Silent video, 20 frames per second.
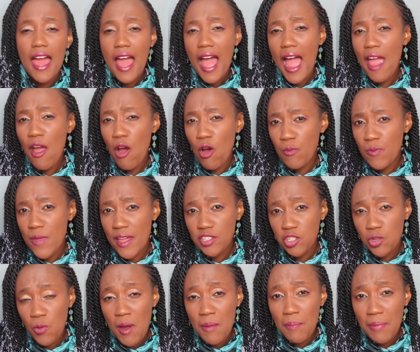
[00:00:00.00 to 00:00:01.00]
I hope that
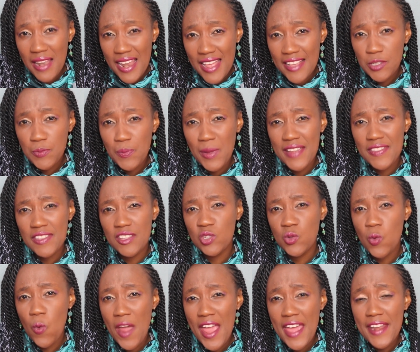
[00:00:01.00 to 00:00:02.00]
you were blessed by
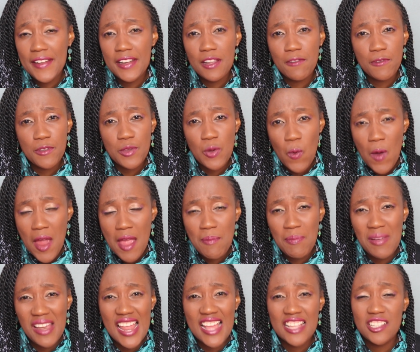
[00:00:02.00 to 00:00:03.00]
this word, and if you were
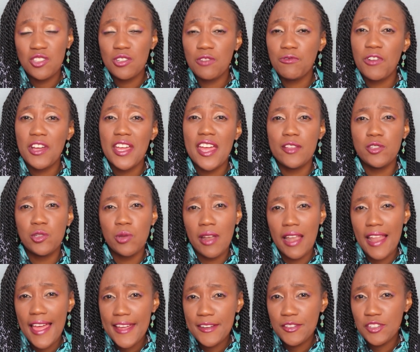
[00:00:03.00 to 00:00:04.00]
blessed, don't forget to
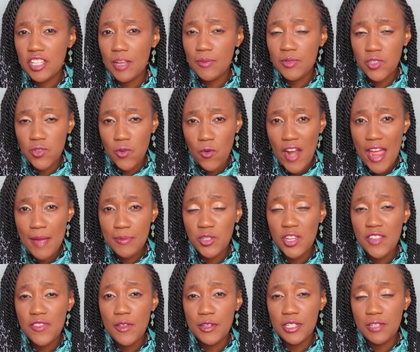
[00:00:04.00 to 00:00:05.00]
like, to subscribe, to
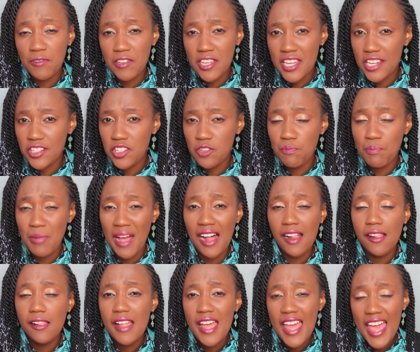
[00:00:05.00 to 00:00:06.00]
hit the notification
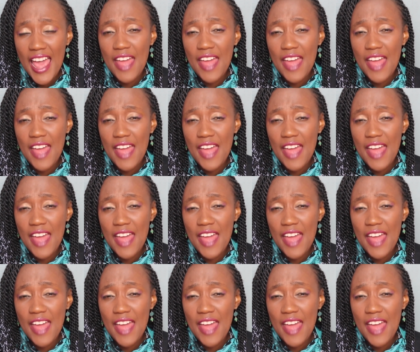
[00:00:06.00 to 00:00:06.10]
bell,